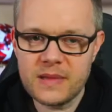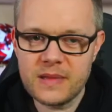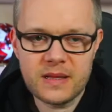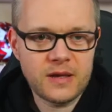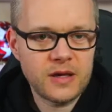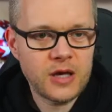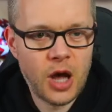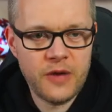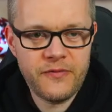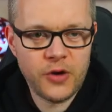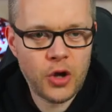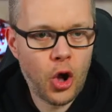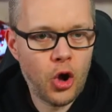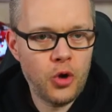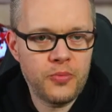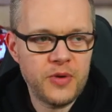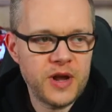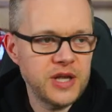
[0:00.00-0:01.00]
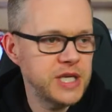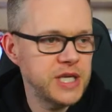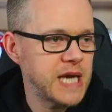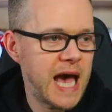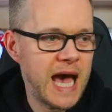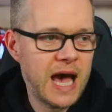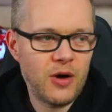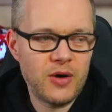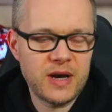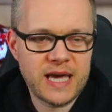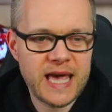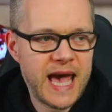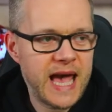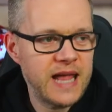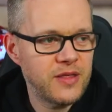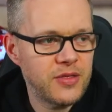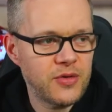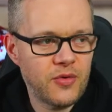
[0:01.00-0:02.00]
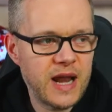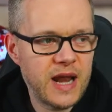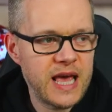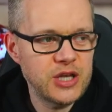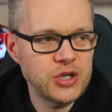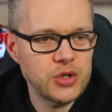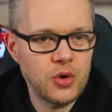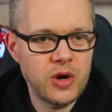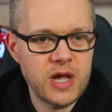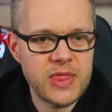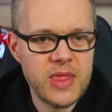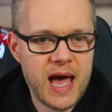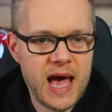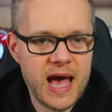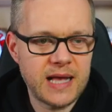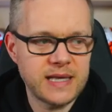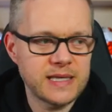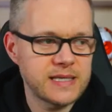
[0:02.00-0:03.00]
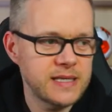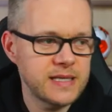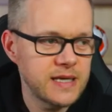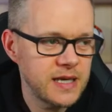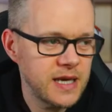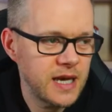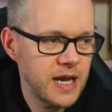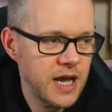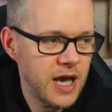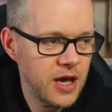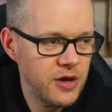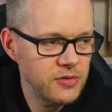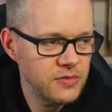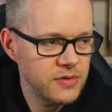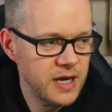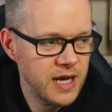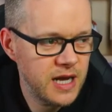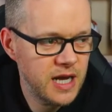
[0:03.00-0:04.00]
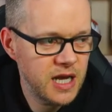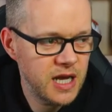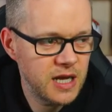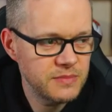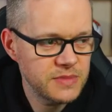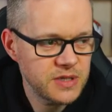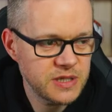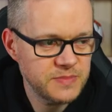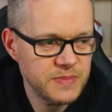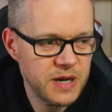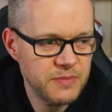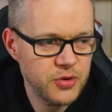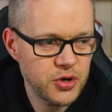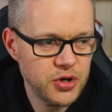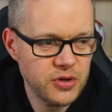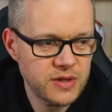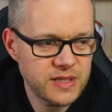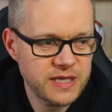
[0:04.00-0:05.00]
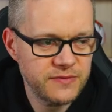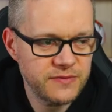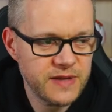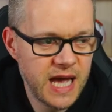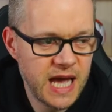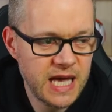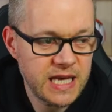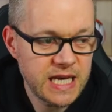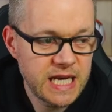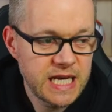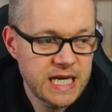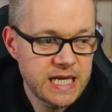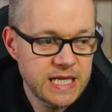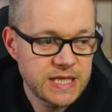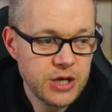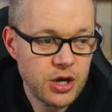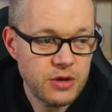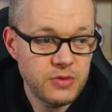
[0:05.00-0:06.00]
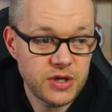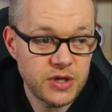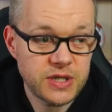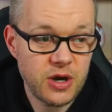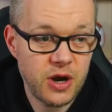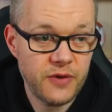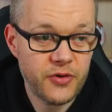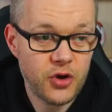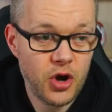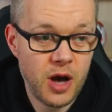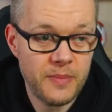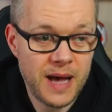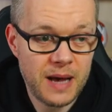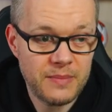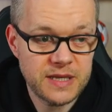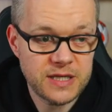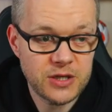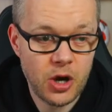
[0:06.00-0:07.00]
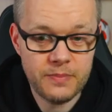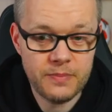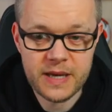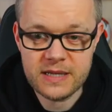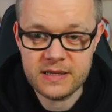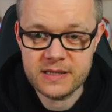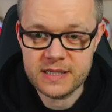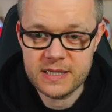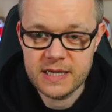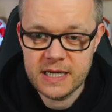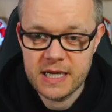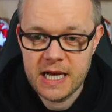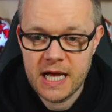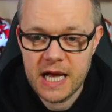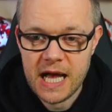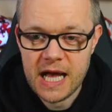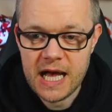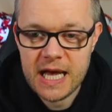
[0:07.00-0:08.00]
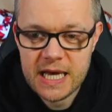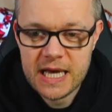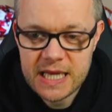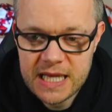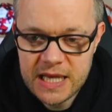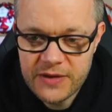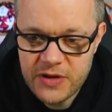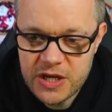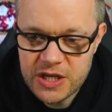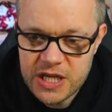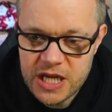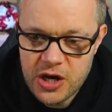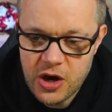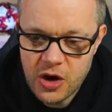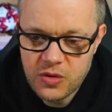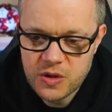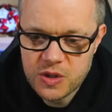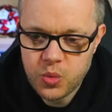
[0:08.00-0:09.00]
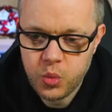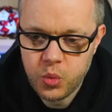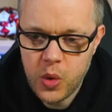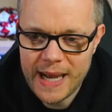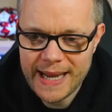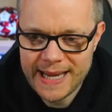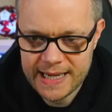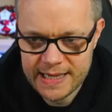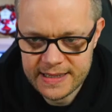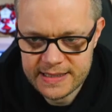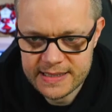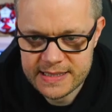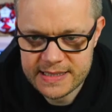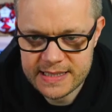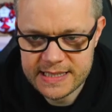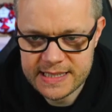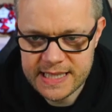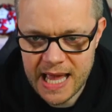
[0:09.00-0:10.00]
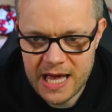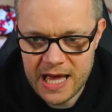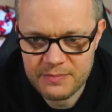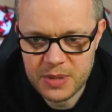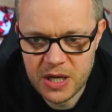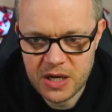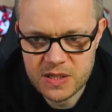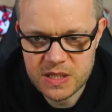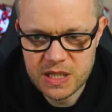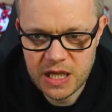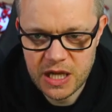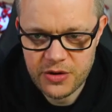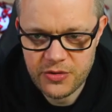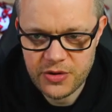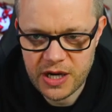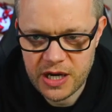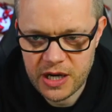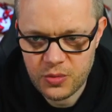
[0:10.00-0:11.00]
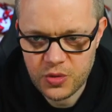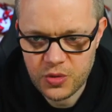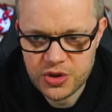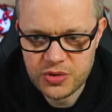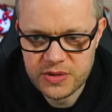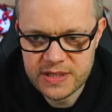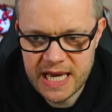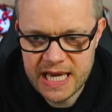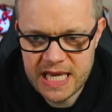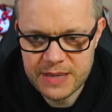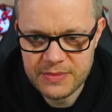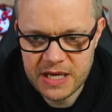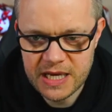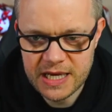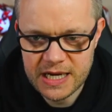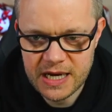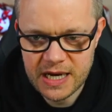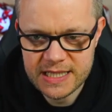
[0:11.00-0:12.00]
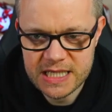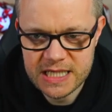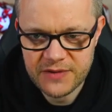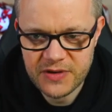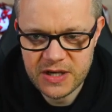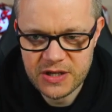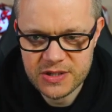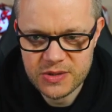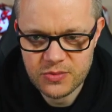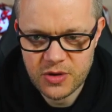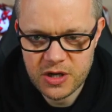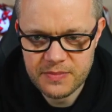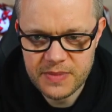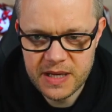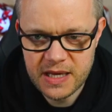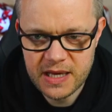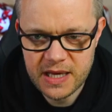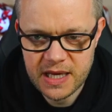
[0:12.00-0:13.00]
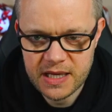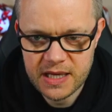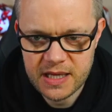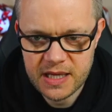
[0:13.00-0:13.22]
go for Goldbridge out again. Thoroughly enjoyed that. You know, um, so it's been a productive day. So much so I forgot about my top bins. Uh, given De Jong's willingness to stay at Barcelona, would you take him at United if he doesn't want to be here?